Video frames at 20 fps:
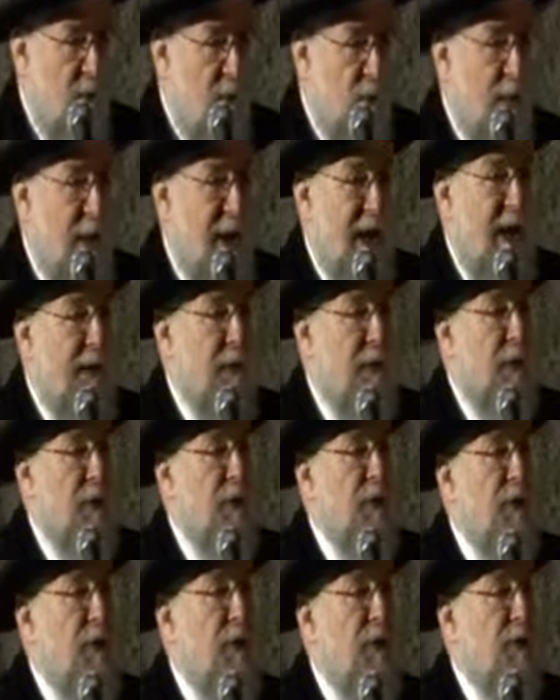We are
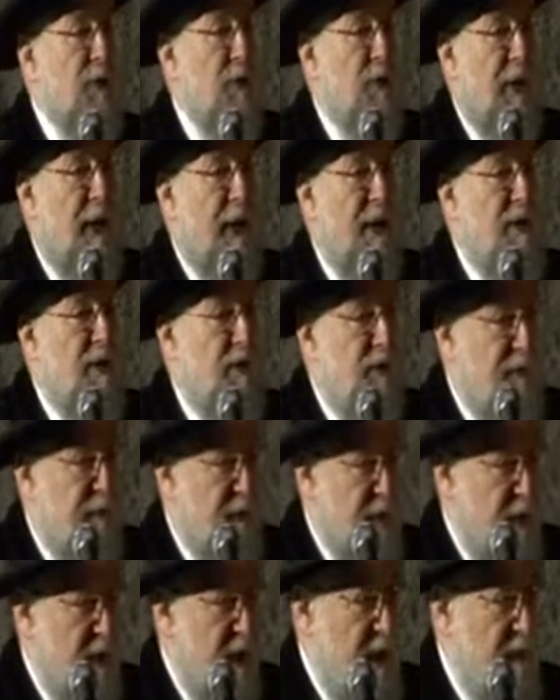not authorized to
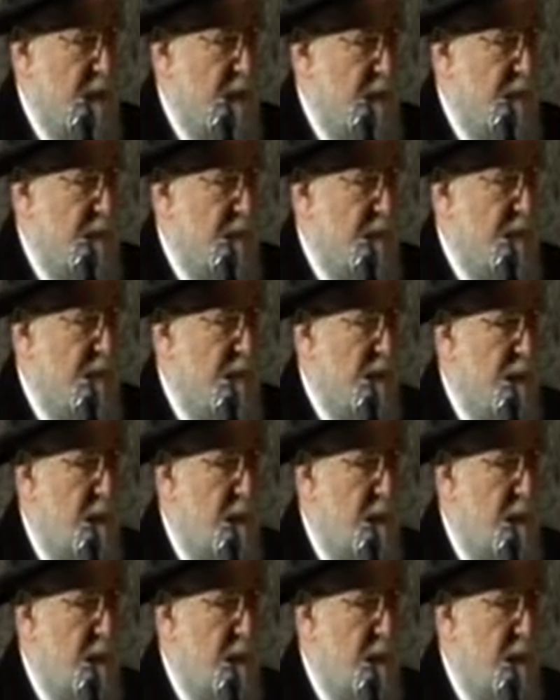forgive.